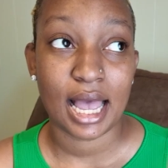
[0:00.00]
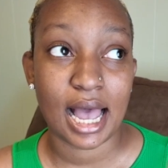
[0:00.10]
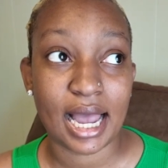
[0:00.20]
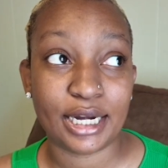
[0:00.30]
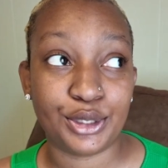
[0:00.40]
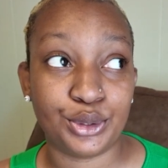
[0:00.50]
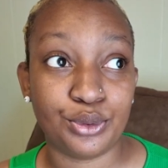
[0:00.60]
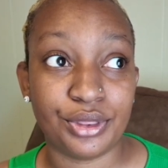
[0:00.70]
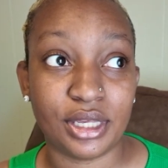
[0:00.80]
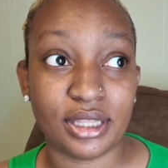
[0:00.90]
I do
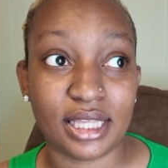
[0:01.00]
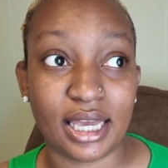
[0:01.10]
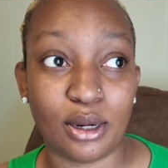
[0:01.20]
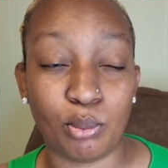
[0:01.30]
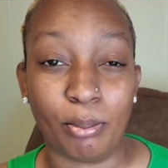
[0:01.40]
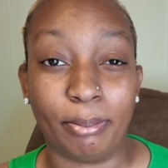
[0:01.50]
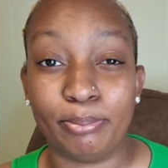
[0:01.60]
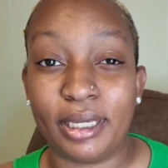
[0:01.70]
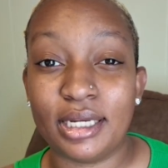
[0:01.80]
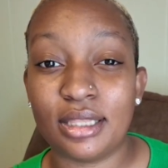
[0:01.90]
think that
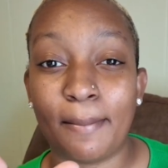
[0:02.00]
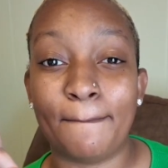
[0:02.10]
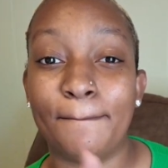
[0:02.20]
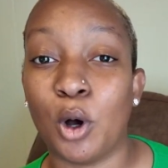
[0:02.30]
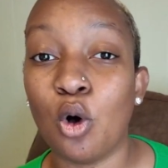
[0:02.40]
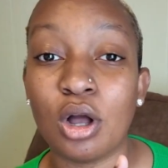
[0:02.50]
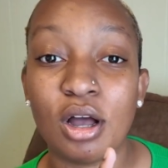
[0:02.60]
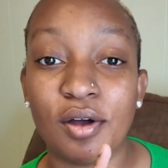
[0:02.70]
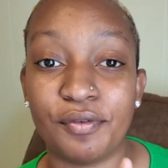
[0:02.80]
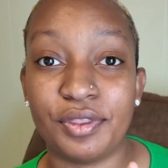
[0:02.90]
getting the bulk
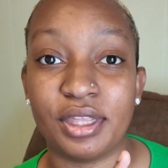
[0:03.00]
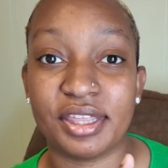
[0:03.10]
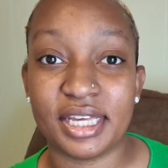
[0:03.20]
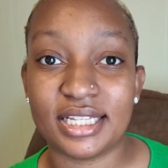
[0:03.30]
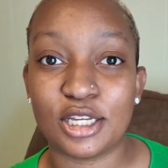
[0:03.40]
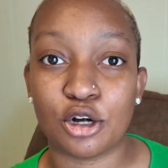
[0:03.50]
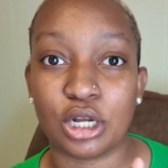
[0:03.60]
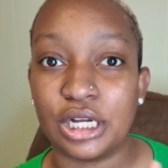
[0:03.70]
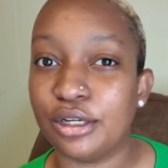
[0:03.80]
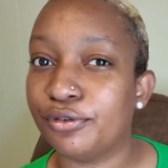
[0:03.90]
of the things that are
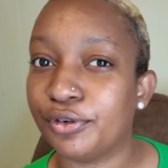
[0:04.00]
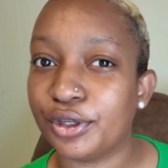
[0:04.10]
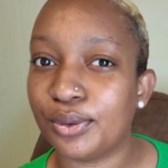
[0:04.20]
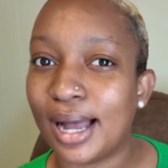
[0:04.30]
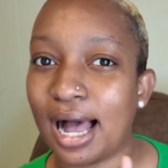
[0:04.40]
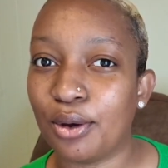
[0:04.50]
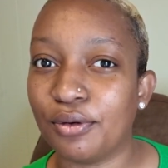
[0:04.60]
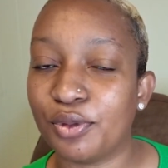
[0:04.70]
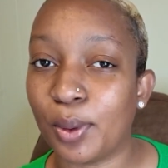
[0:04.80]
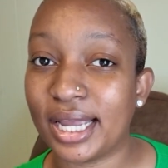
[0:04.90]
good for you out
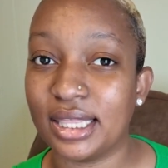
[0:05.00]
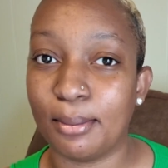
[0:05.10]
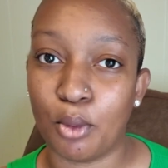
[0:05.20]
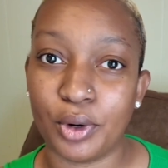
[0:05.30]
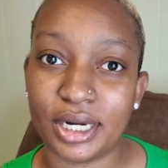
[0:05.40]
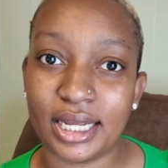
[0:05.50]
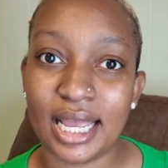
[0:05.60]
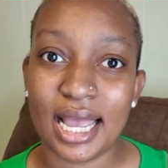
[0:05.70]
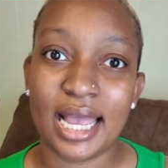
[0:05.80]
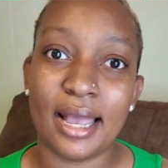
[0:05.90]
of the way in the morning,
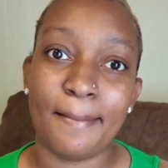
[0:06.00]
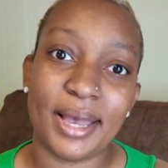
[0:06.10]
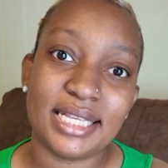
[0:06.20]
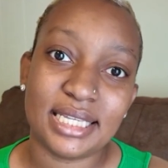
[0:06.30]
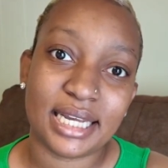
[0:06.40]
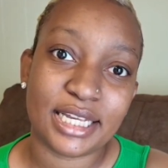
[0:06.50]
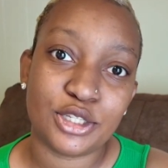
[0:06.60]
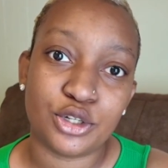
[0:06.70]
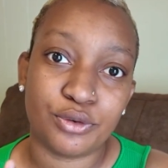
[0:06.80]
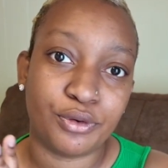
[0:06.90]
it makes it
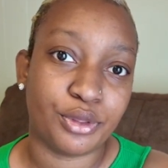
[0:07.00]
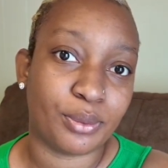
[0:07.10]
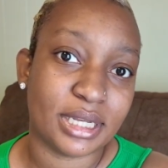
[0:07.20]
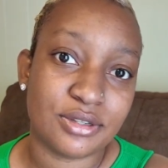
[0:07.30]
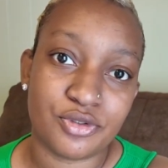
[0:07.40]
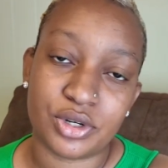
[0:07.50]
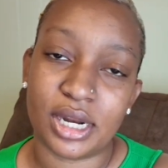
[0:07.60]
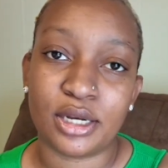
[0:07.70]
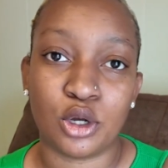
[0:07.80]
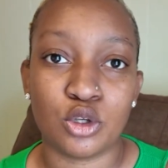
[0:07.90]
easier for the rest of your
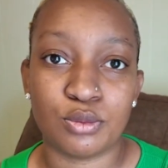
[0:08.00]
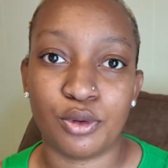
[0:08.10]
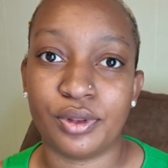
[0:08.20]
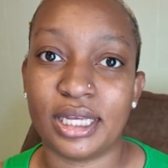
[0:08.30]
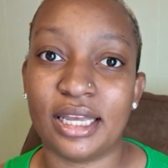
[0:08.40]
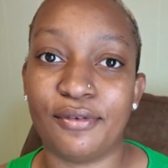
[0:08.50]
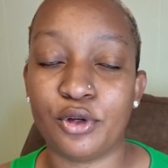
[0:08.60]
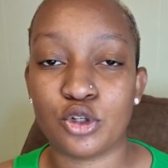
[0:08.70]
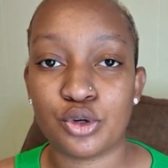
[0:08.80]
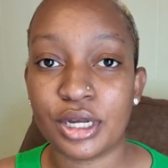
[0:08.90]
day to go smoothly. If
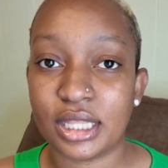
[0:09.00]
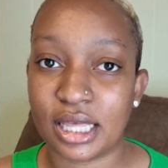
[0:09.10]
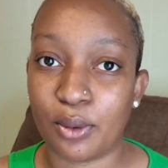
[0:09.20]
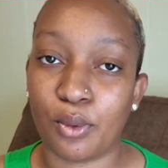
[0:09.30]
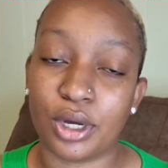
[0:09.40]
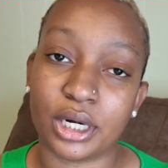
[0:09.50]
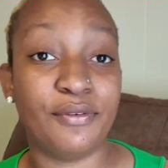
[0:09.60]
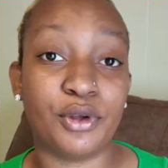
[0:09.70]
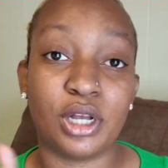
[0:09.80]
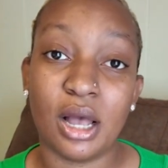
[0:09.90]
you're drinking that water,
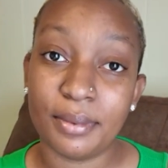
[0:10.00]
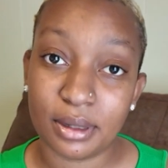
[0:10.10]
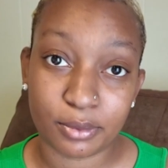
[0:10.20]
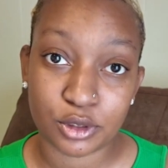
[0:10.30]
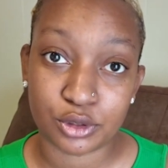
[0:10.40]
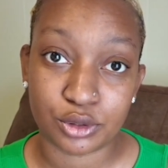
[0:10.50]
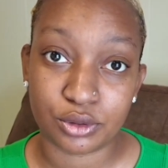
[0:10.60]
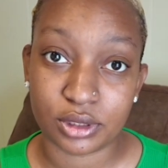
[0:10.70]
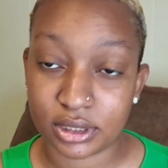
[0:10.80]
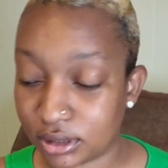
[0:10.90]
if you're coming up with your
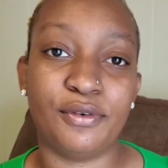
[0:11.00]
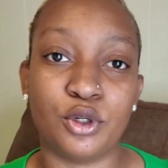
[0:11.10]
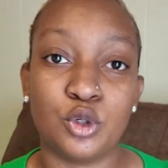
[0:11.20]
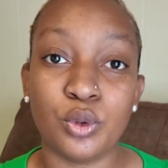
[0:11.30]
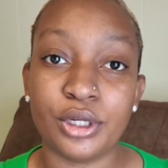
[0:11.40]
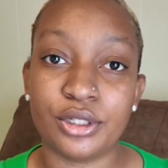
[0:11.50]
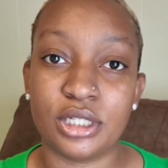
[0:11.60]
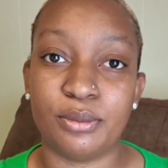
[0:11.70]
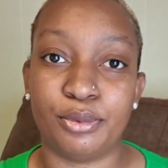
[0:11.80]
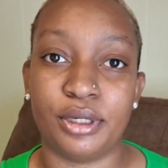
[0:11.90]
to-do list, if you're doing your
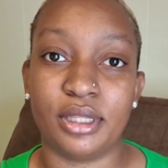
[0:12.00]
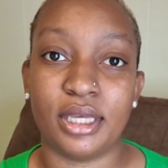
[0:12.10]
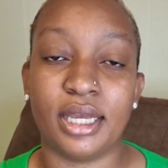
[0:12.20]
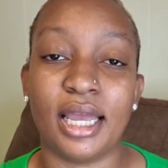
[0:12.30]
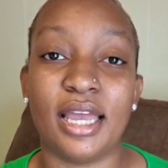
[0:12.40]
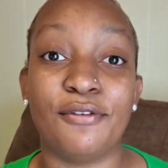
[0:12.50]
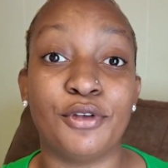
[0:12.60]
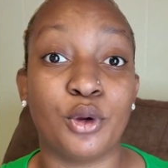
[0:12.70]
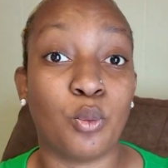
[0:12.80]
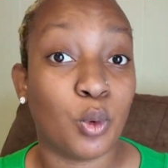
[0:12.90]
deep breathing, if
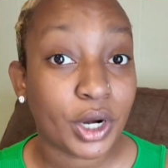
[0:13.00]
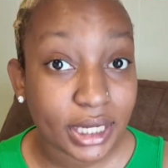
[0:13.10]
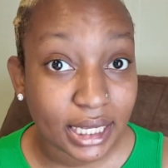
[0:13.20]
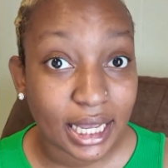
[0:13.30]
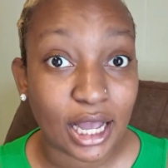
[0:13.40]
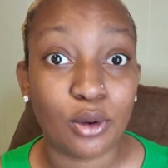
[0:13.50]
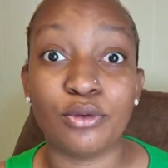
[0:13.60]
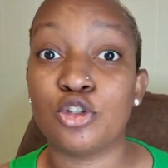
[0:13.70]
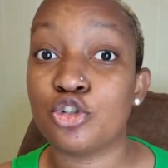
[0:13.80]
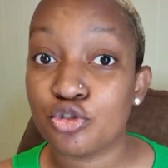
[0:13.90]
you're working
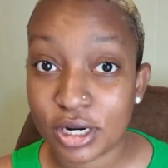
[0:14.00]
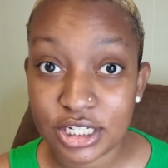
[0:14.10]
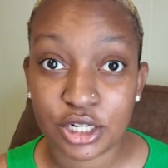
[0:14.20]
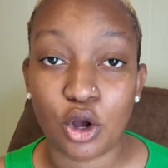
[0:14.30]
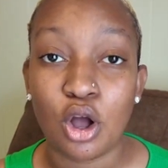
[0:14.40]
out, stretching,